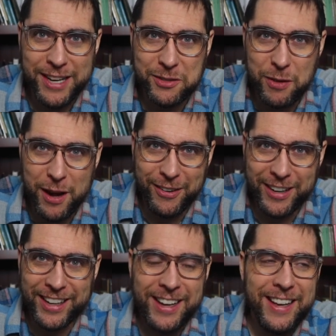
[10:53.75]
It's
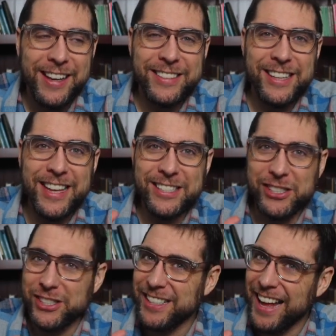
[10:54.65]
very,
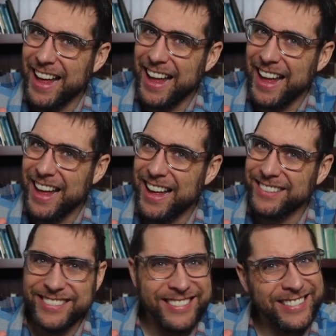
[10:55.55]
it's just, uh,
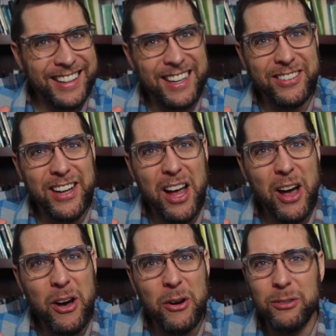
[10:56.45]
I don't
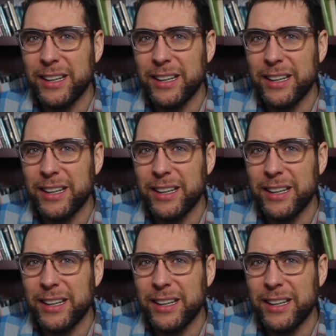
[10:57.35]
know.